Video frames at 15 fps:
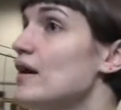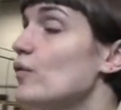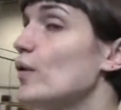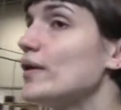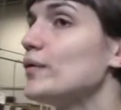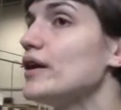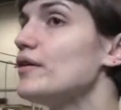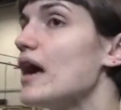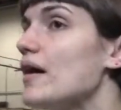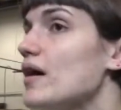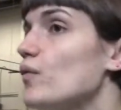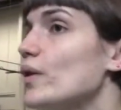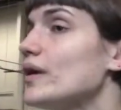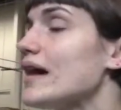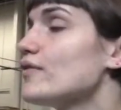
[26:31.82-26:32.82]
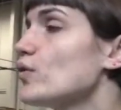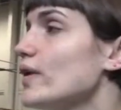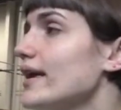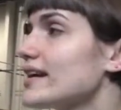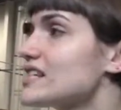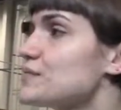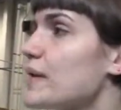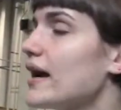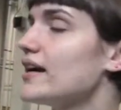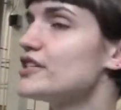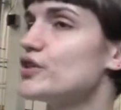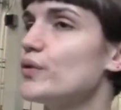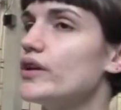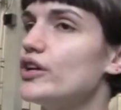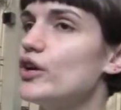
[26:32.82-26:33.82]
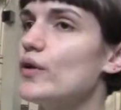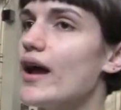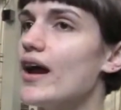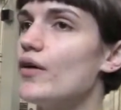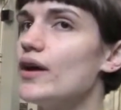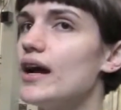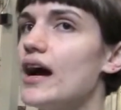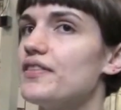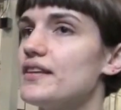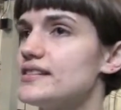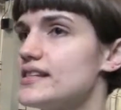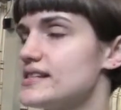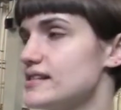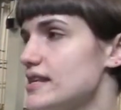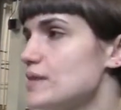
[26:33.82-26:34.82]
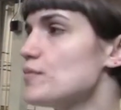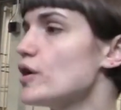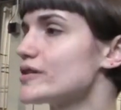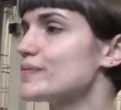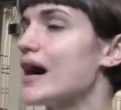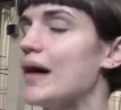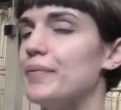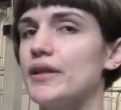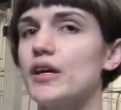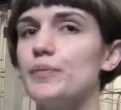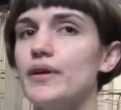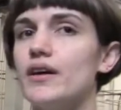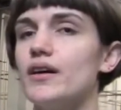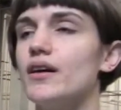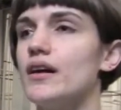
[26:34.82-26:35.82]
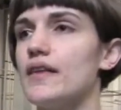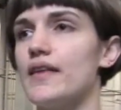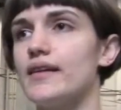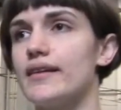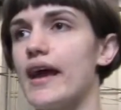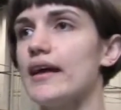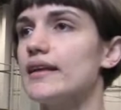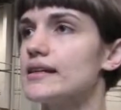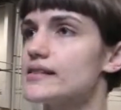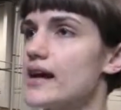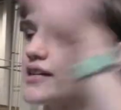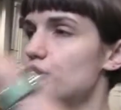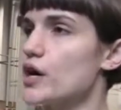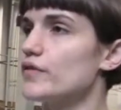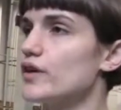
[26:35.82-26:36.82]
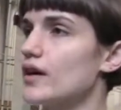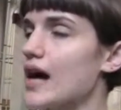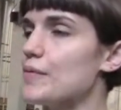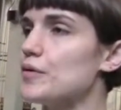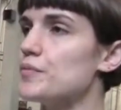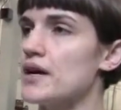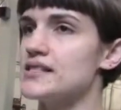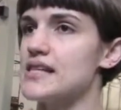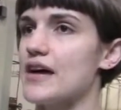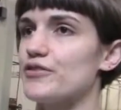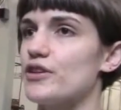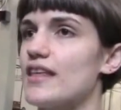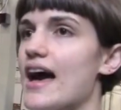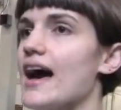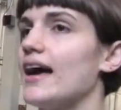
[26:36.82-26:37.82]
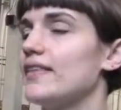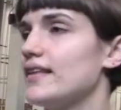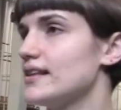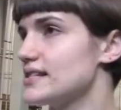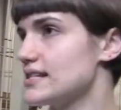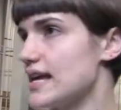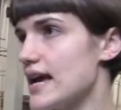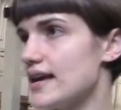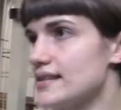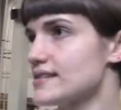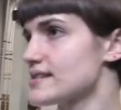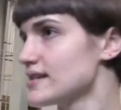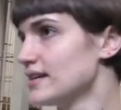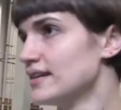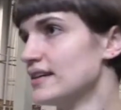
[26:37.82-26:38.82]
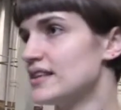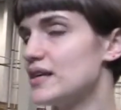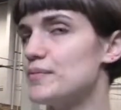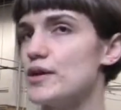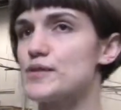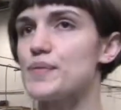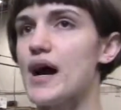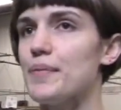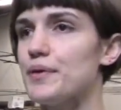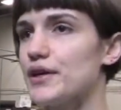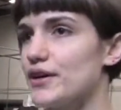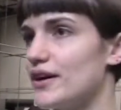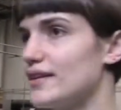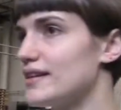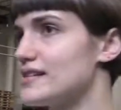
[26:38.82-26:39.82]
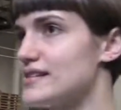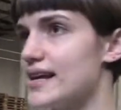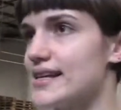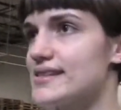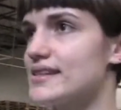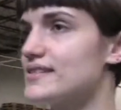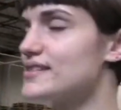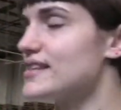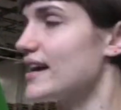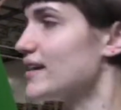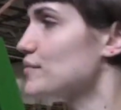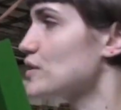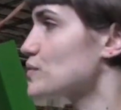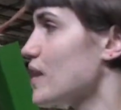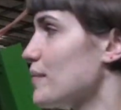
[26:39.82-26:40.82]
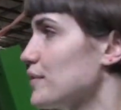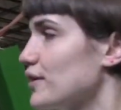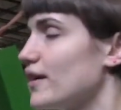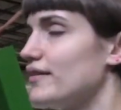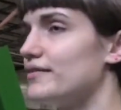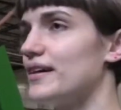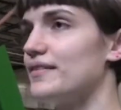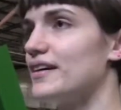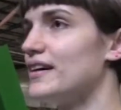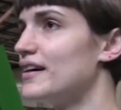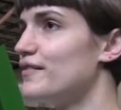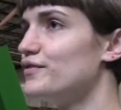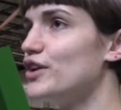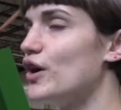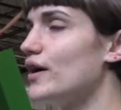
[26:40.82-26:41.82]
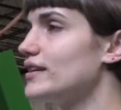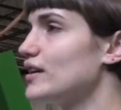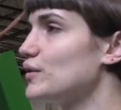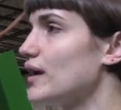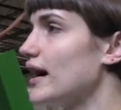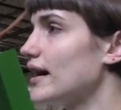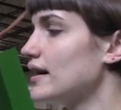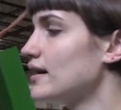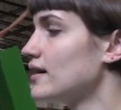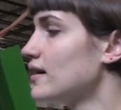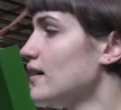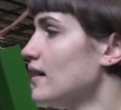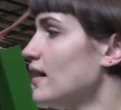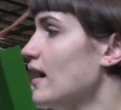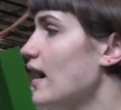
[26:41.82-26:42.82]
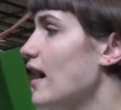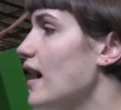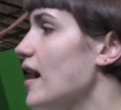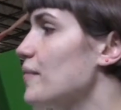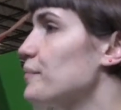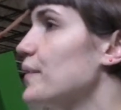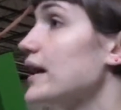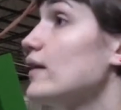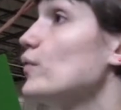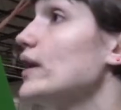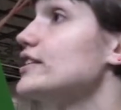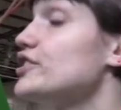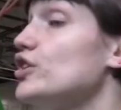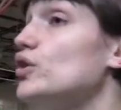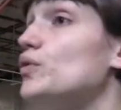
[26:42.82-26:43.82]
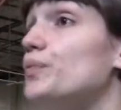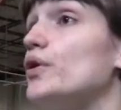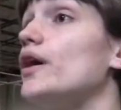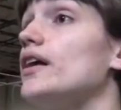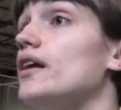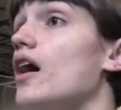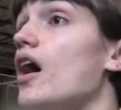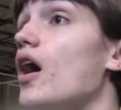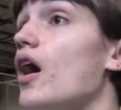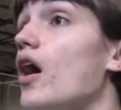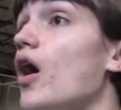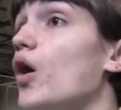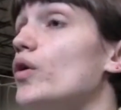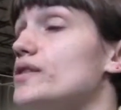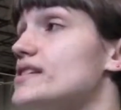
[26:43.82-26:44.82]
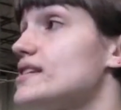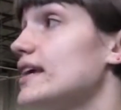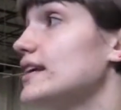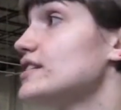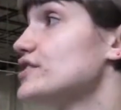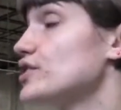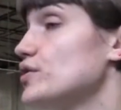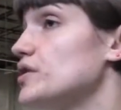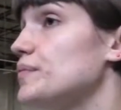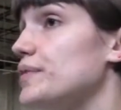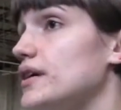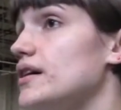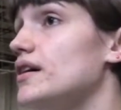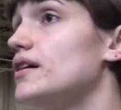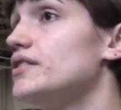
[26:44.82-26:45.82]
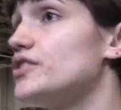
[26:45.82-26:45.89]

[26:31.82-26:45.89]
Whenever we expand to a new area, this is the most popular beer, and then Gaelic takes over a couple months after that, and then stays the most popular, and stays the second most popular. No idea why. But we do put oats into the beer